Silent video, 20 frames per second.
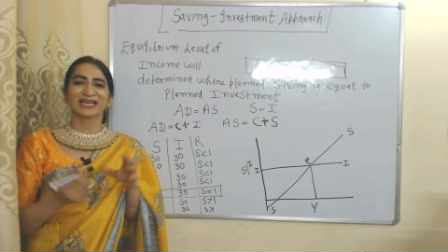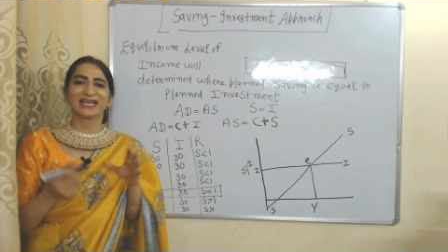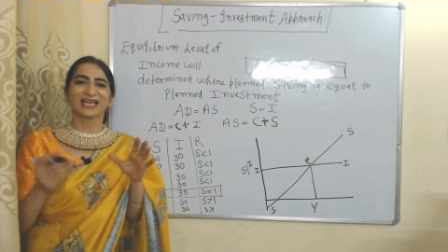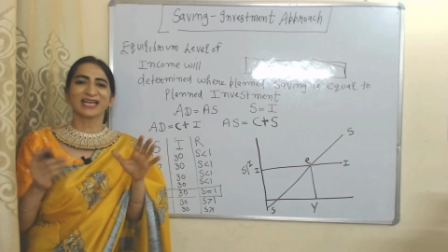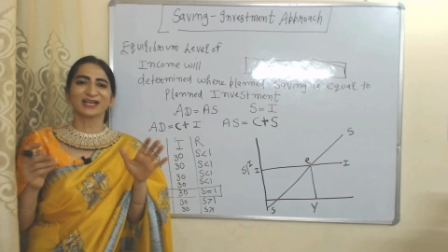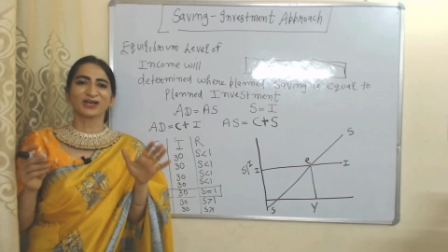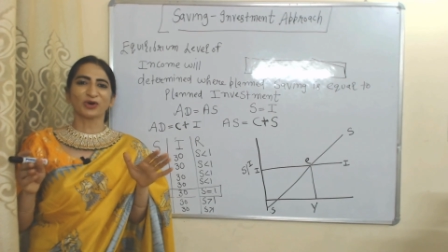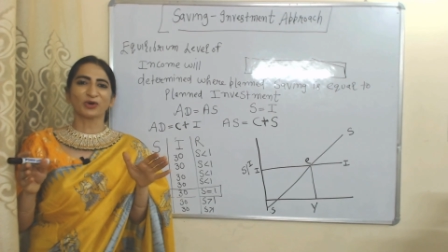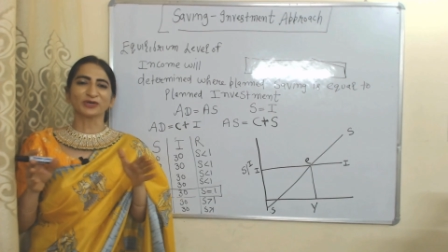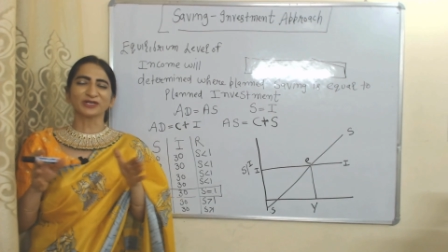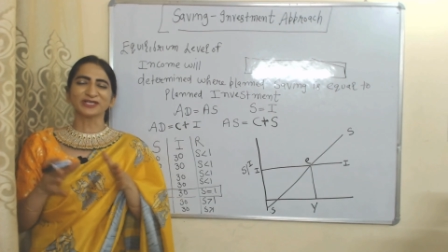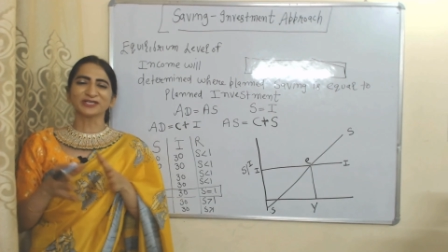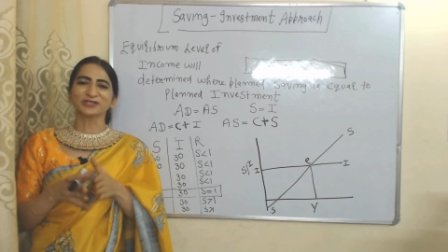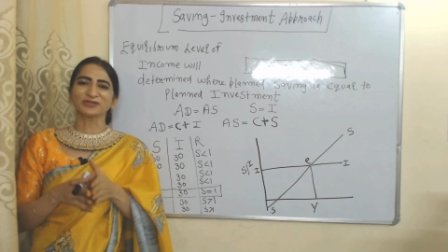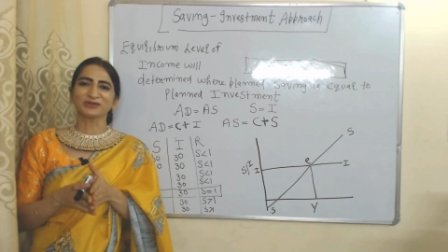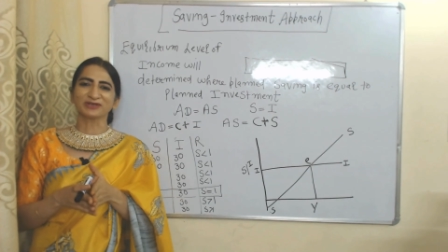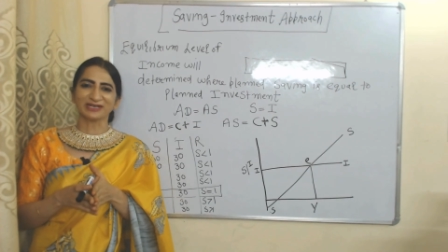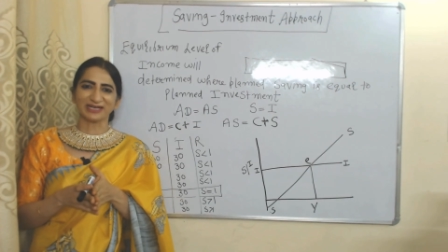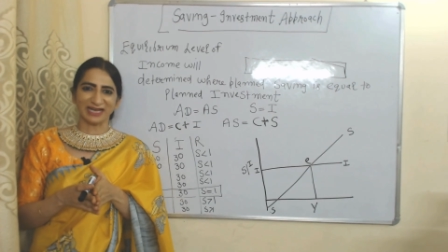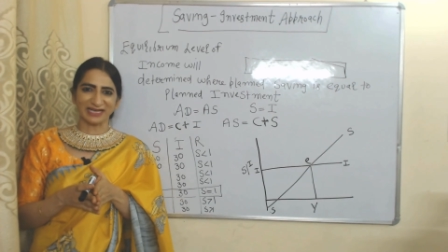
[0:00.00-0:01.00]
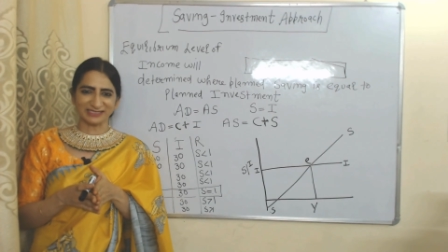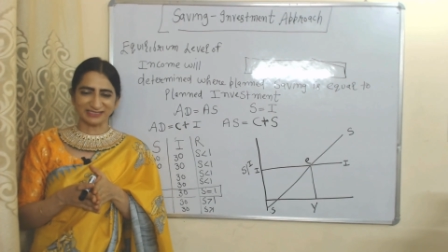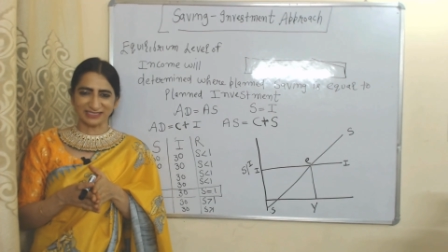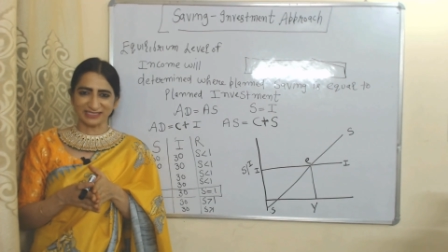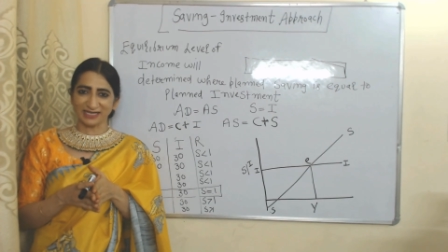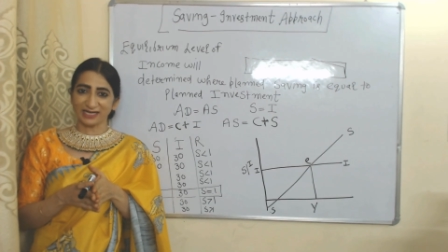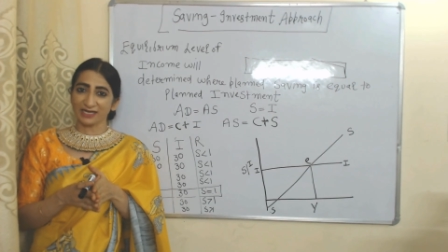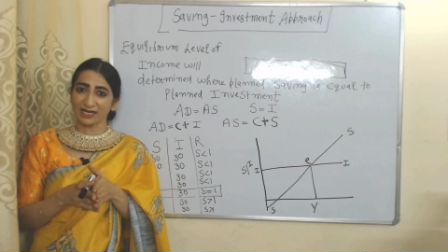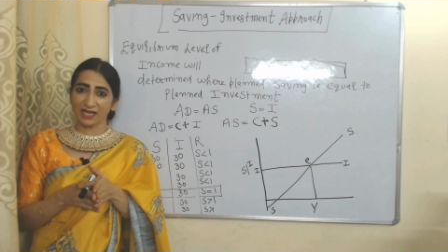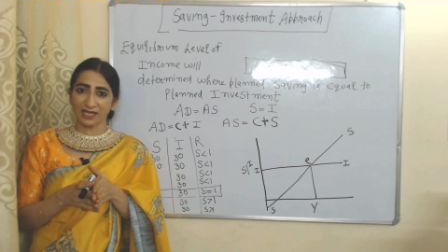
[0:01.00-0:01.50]
According to
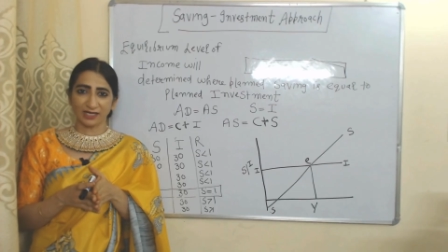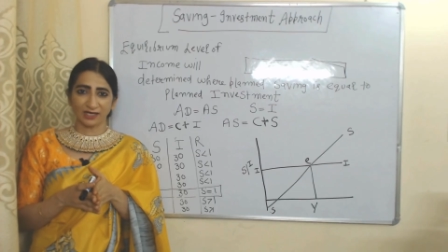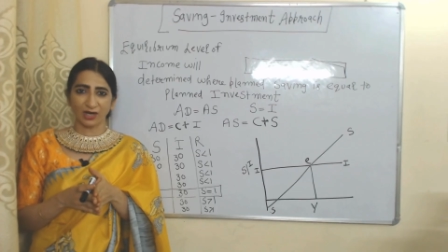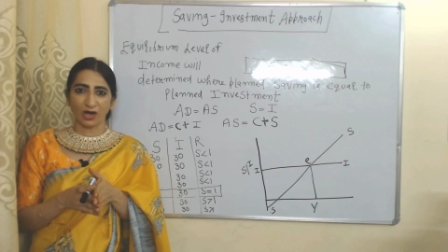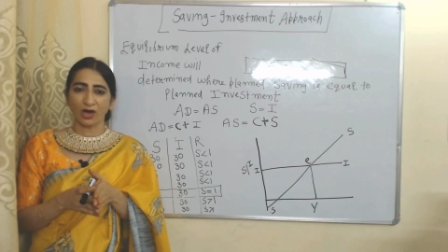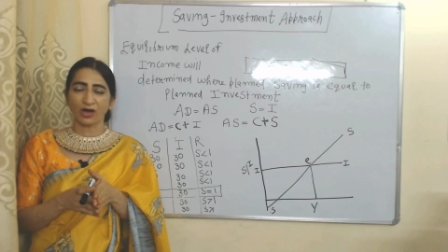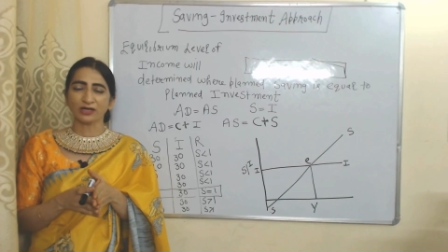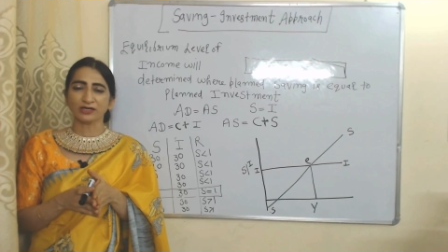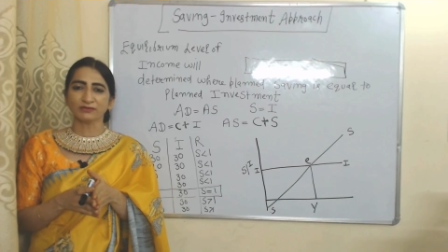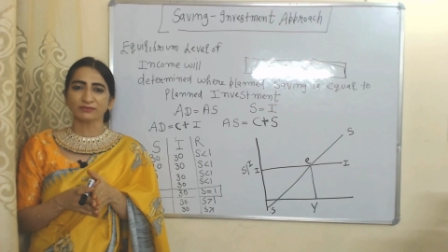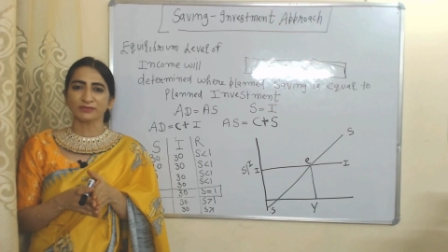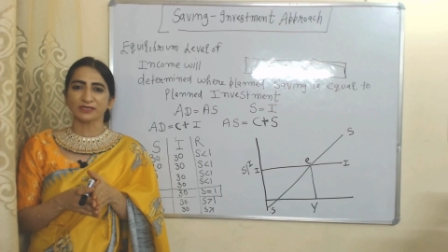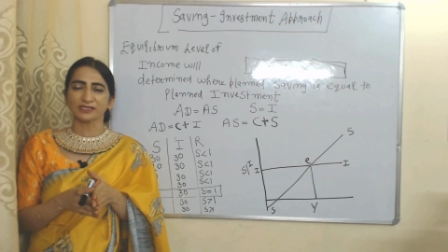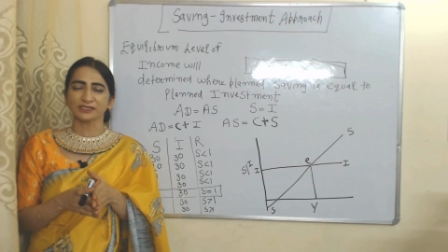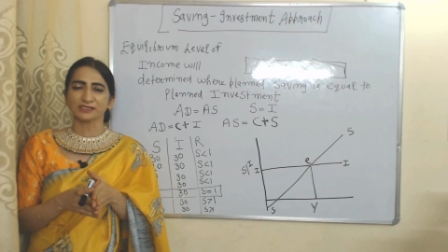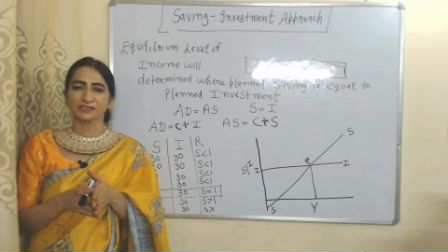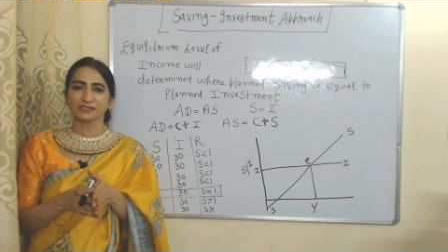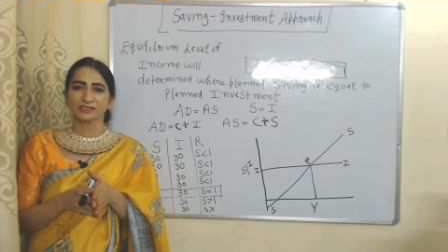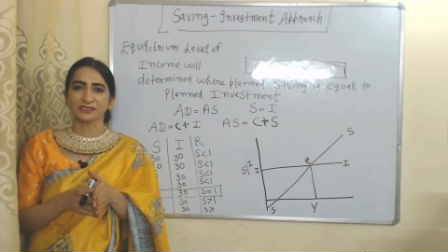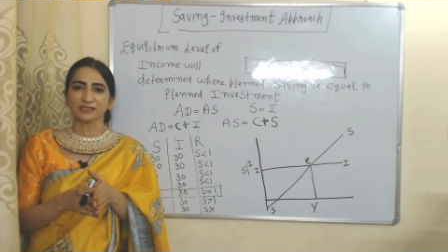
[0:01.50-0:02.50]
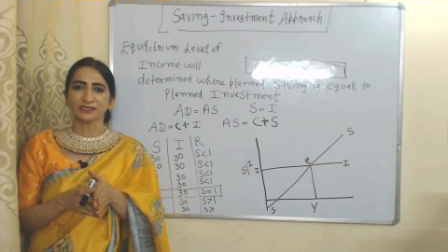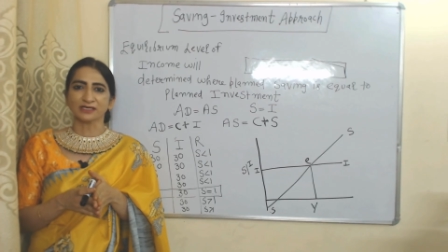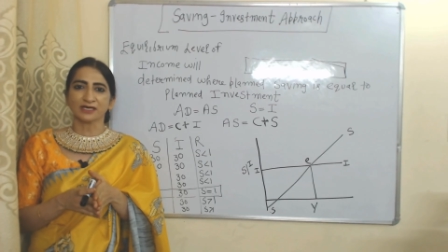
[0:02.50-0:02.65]
classical economists,